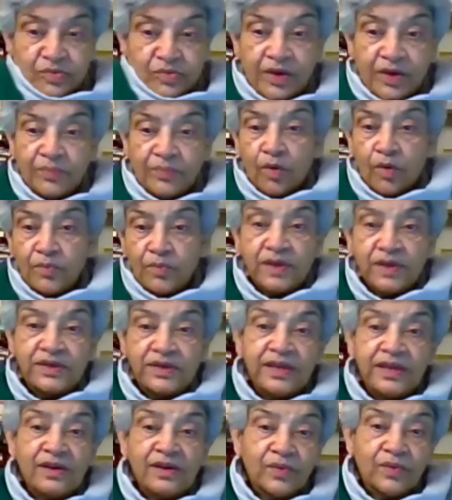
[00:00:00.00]
You can probably
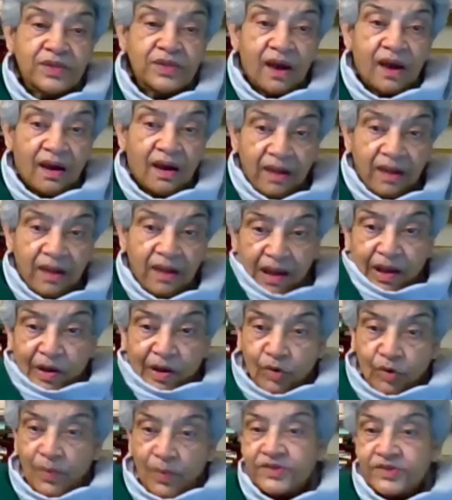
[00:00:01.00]
deal with our
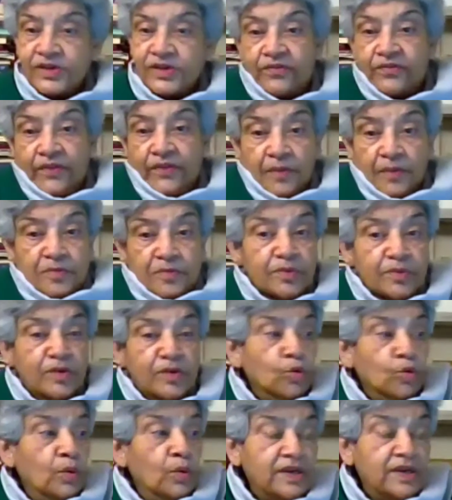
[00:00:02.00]
domestic firms, but
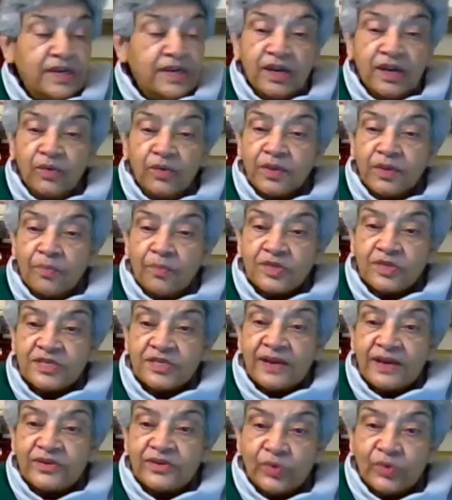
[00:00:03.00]
who will deal with
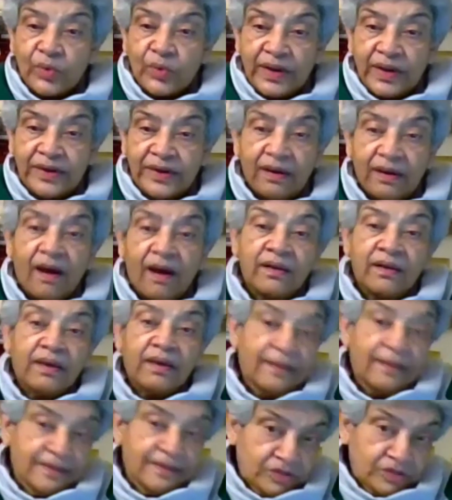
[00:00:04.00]
Monsanto and
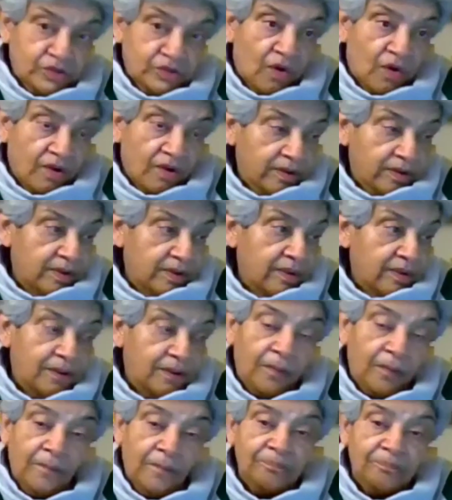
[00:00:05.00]
Cargill and so on? You
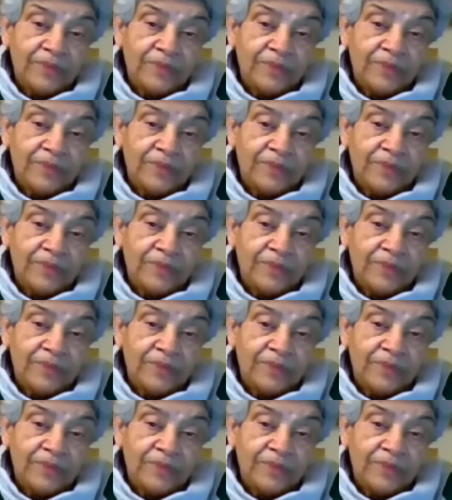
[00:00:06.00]
know?